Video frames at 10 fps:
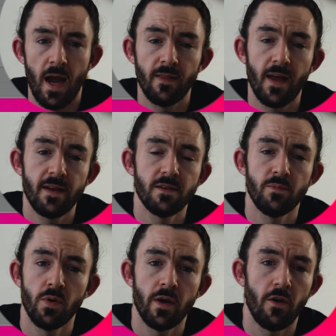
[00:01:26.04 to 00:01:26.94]
I like to
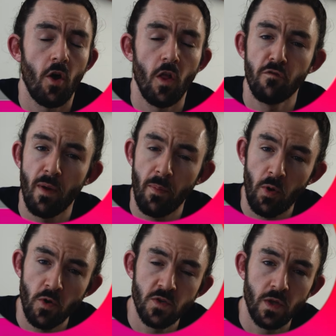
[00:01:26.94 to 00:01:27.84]
put all of my
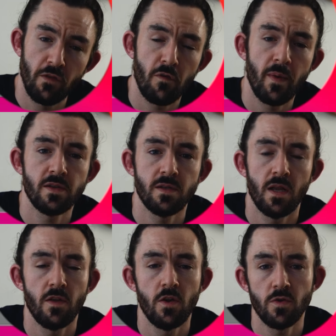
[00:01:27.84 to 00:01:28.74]
personal information
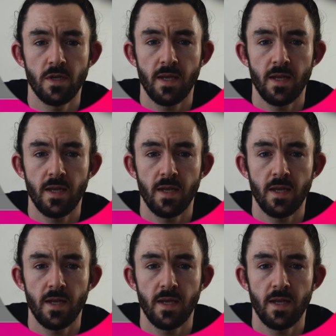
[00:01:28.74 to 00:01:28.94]
in the Notion